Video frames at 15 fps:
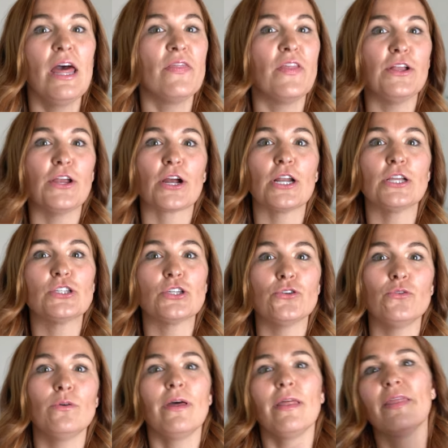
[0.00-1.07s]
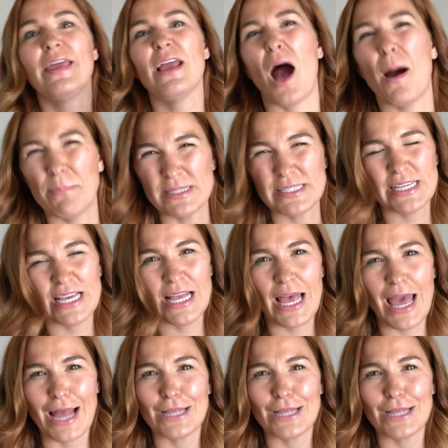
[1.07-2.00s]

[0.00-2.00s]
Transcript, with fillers: then you're gonna do the opposite